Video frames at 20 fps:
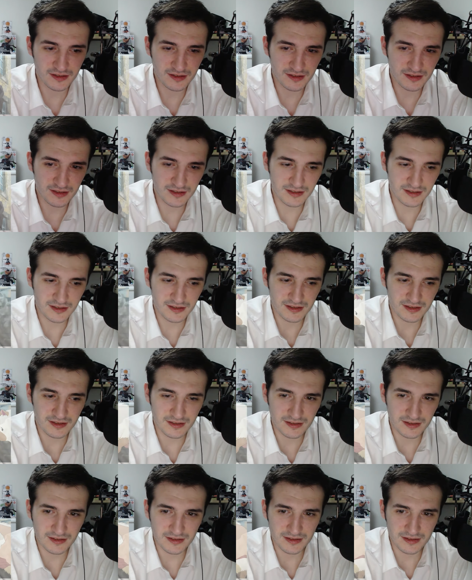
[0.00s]

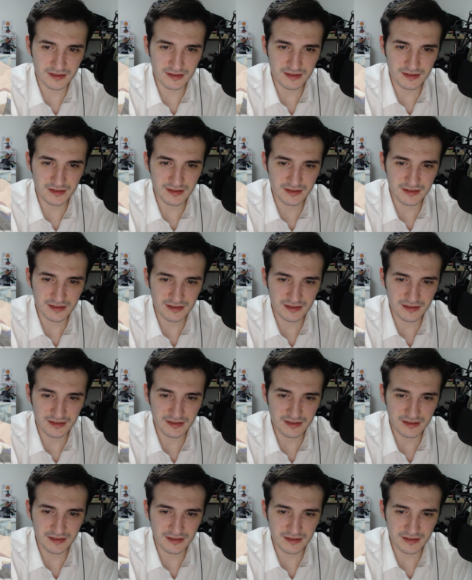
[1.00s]

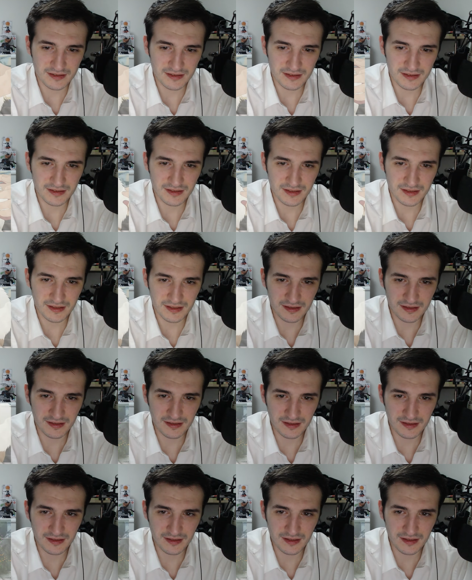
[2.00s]

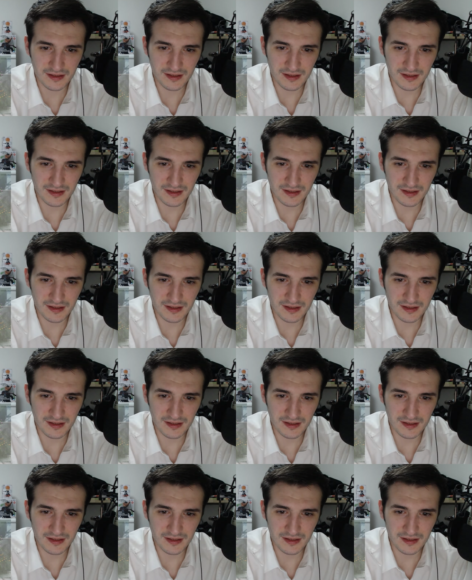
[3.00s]
Nobody speaks.